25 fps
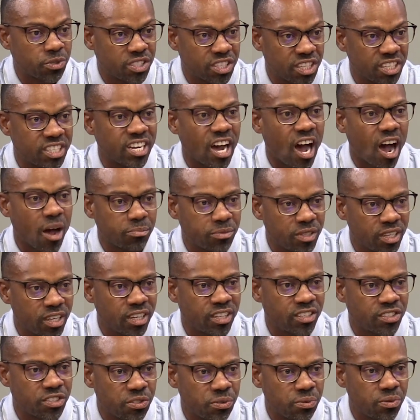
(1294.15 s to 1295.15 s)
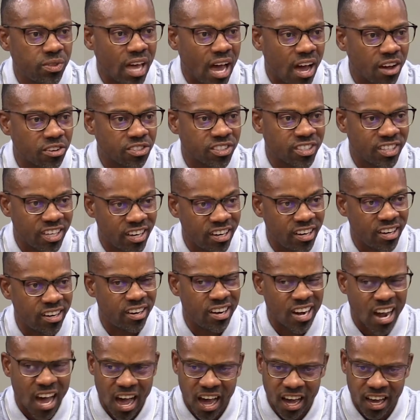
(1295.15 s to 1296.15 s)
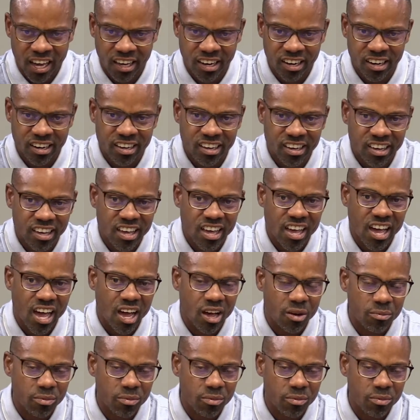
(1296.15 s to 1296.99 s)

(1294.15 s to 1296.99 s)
was adopted in two thousand nine, mm-hmm.